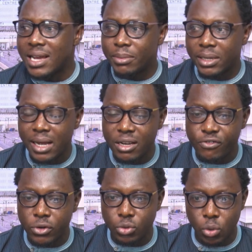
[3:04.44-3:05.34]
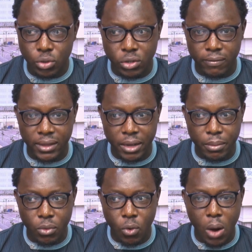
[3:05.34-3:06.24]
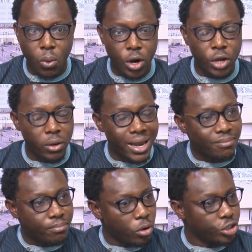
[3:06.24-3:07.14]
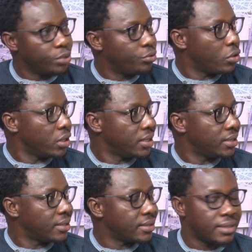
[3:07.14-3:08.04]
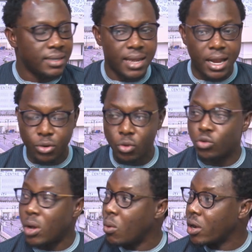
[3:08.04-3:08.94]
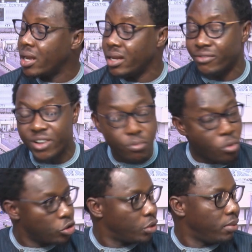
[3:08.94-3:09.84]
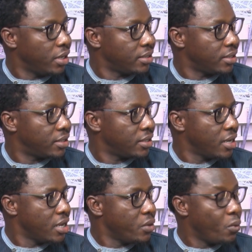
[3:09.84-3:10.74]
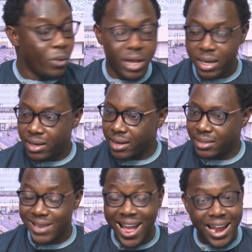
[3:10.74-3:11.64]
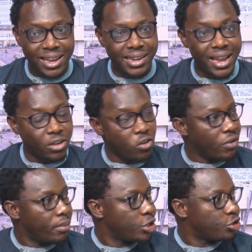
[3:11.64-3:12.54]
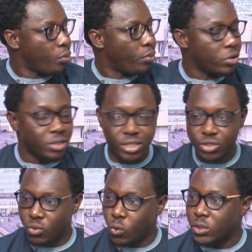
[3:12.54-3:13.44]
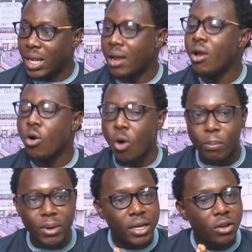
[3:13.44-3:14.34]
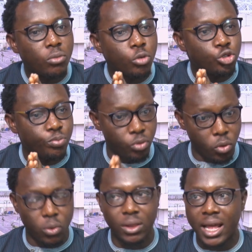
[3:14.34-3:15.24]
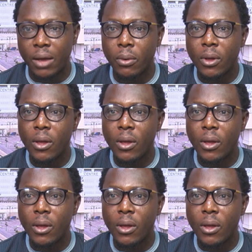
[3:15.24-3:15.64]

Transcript: especially for those of them who are working under impossible conditions. There are those who are working in remote places where there is hardly any government support. The schools are completely almost broken down.